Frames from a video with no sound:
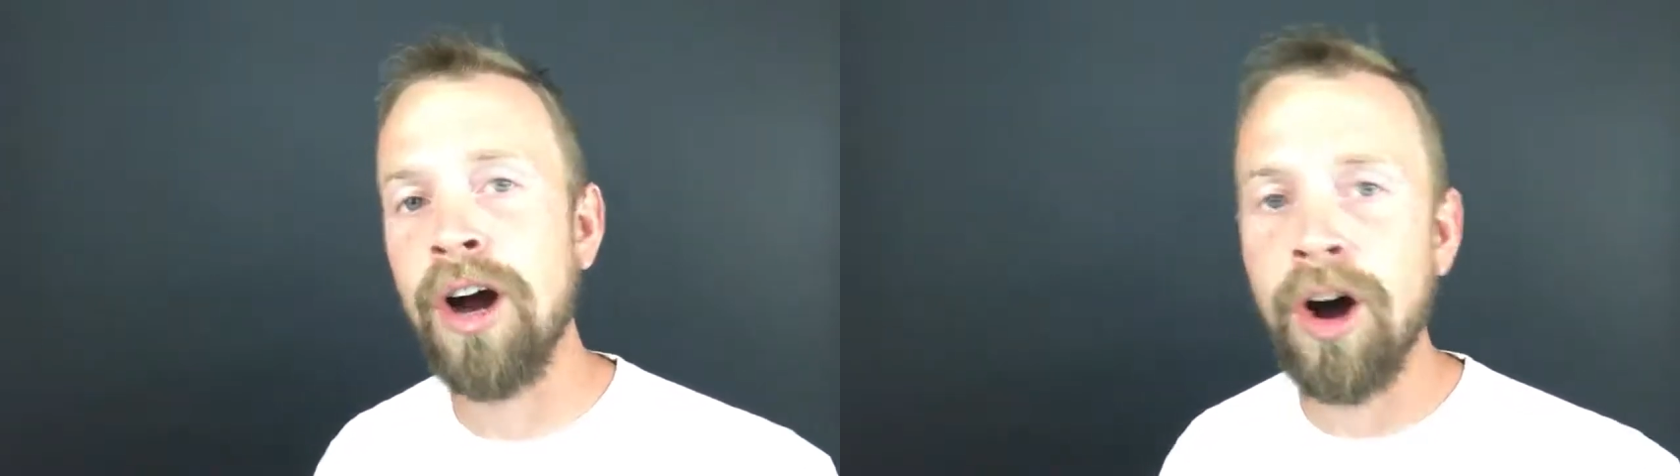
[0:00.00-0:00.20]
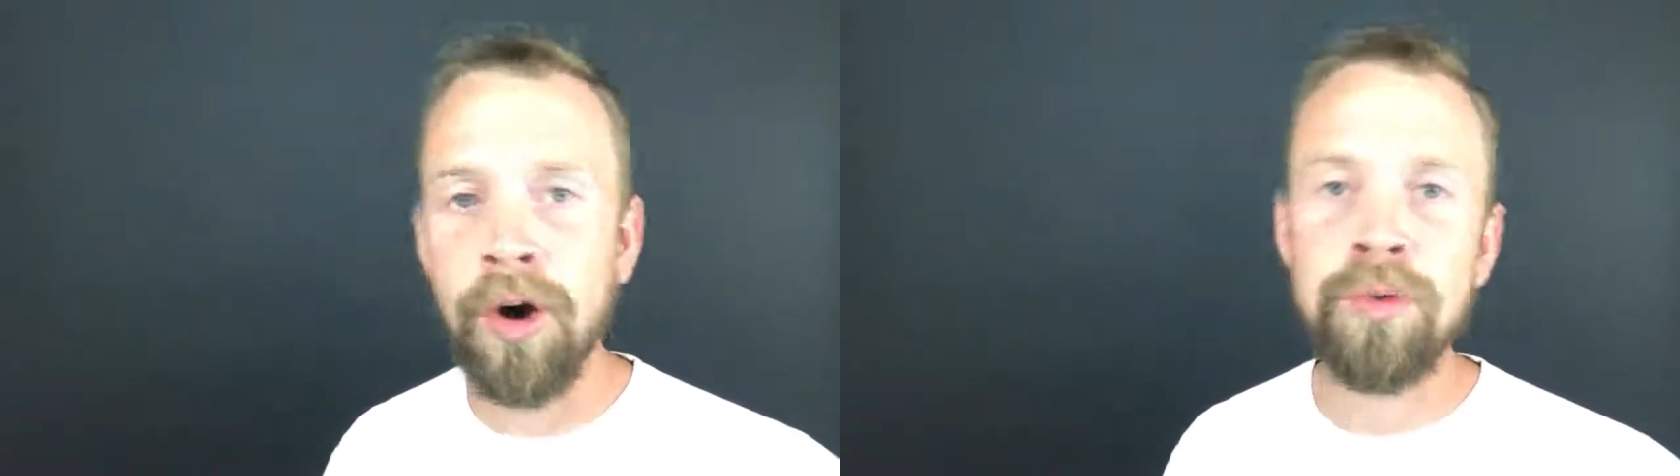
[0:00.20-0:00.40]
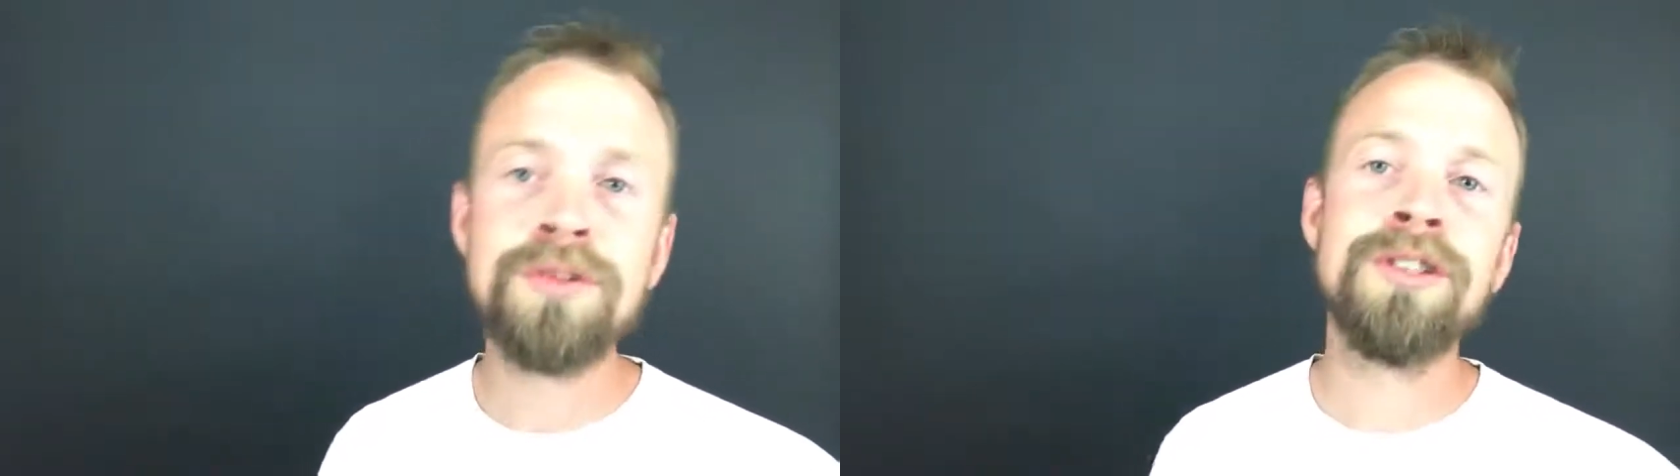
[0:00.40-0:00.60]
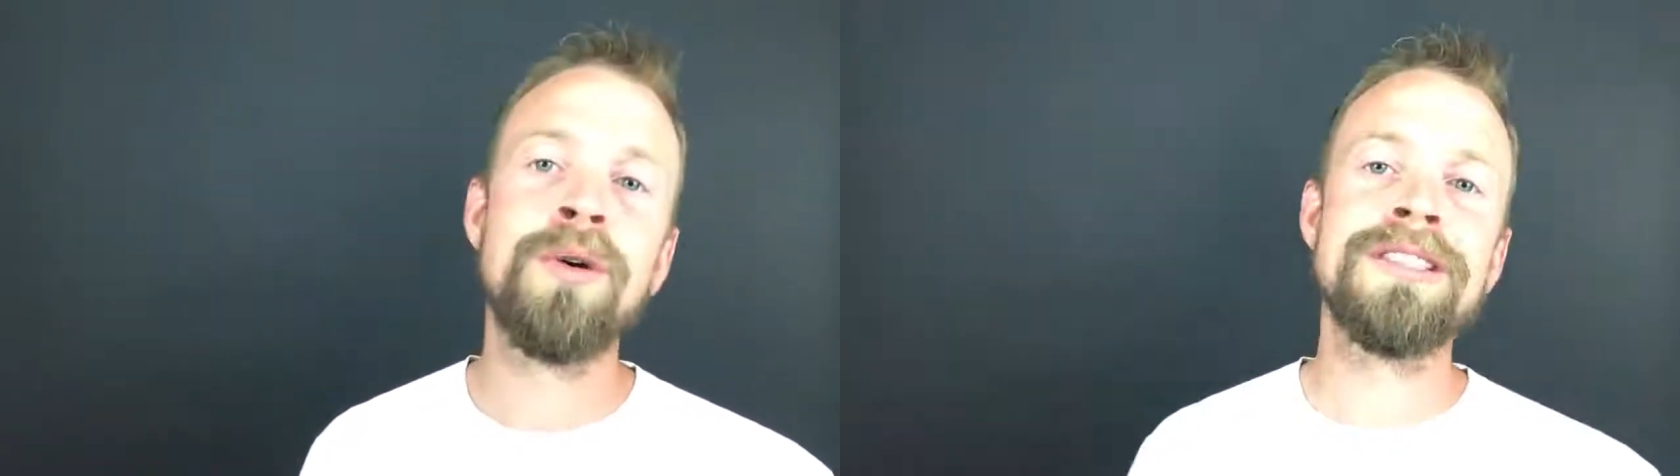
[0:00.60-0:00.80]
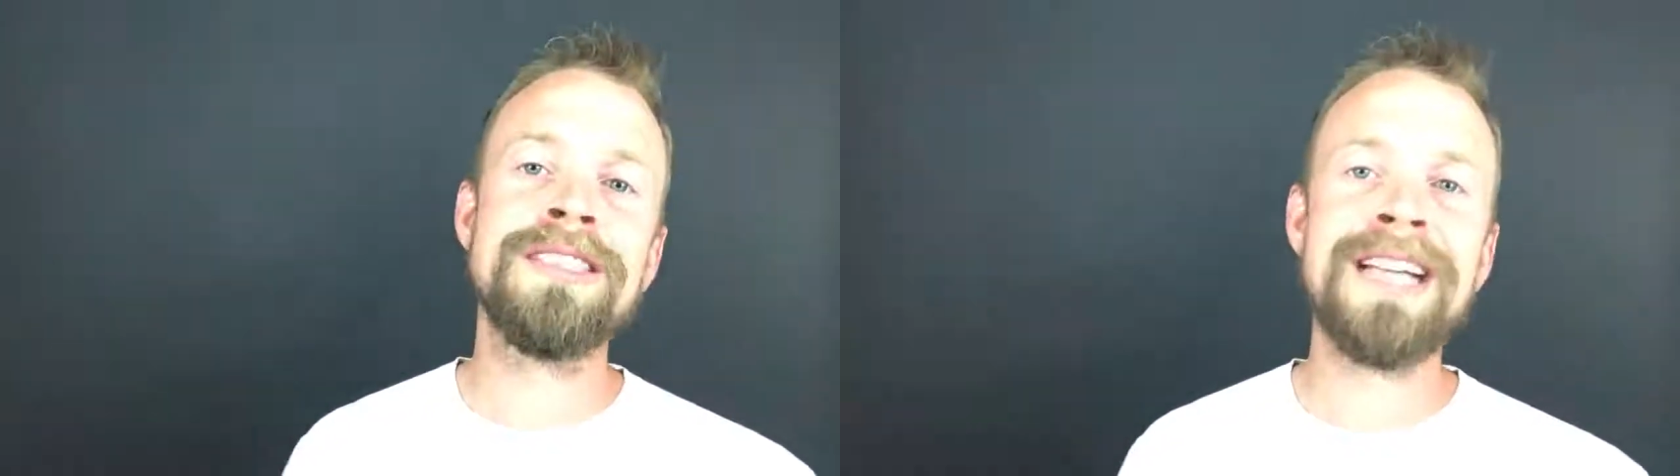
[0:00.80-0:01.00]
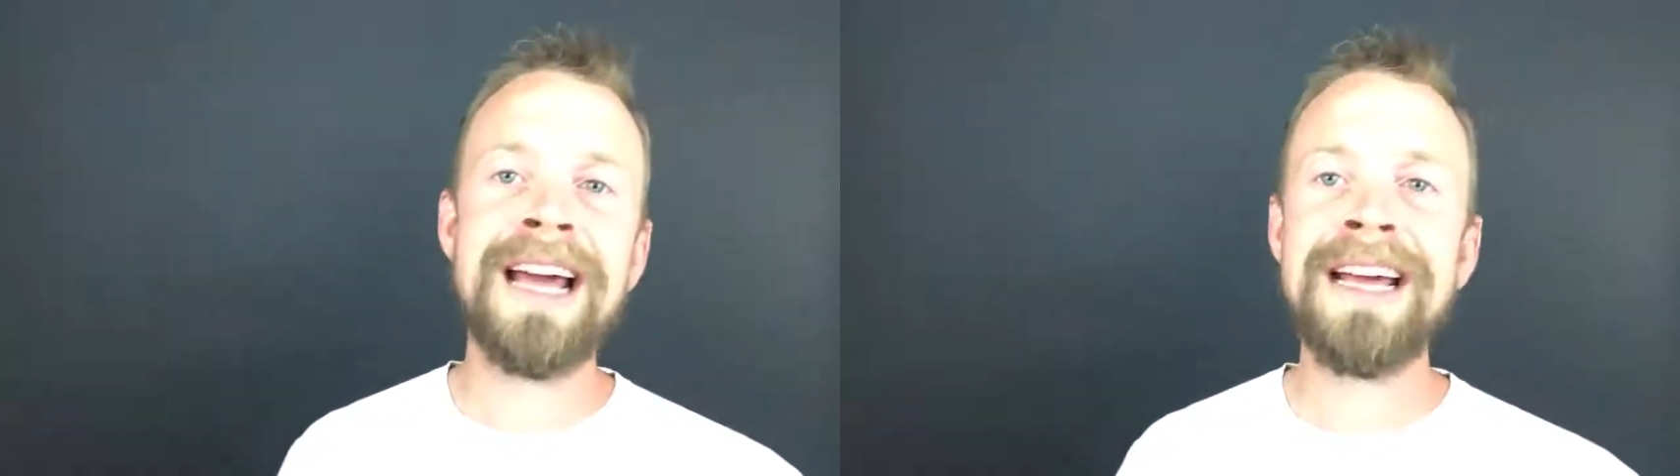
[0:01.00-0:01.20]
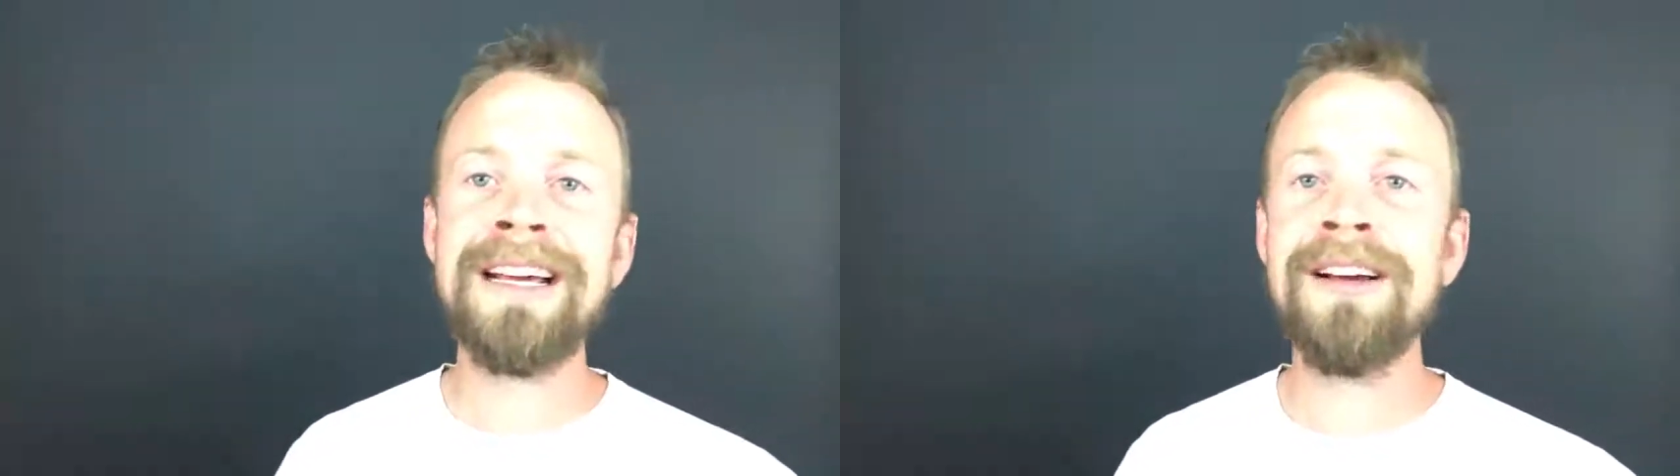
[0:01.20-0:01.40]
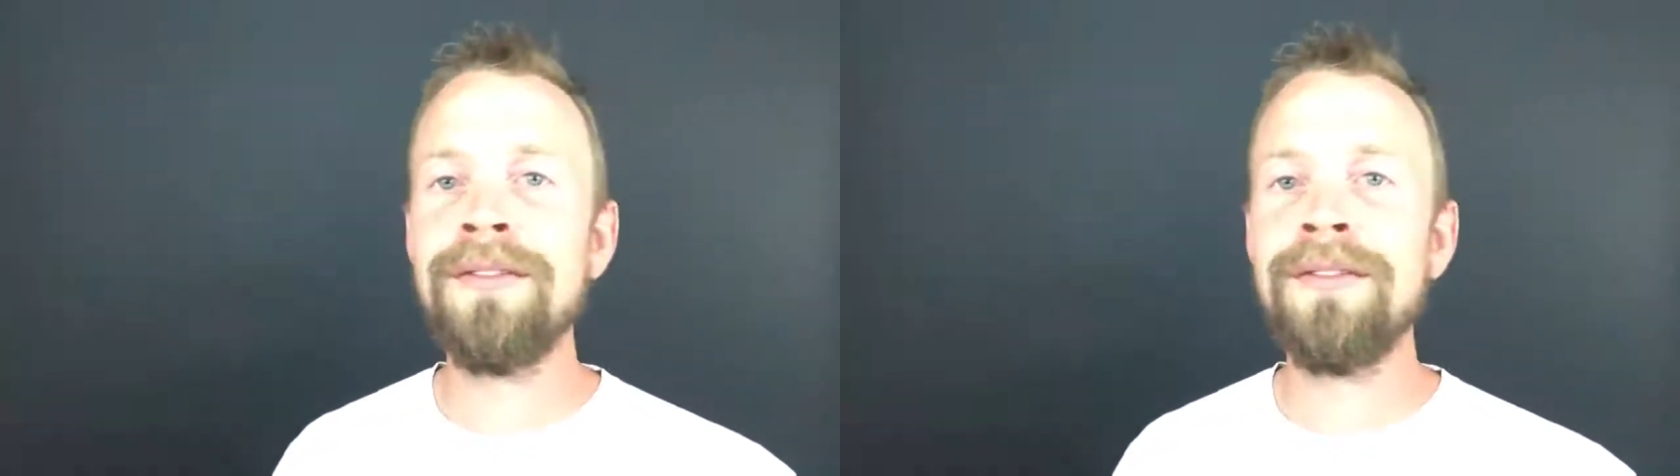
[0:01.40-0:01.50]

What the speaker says: own your day,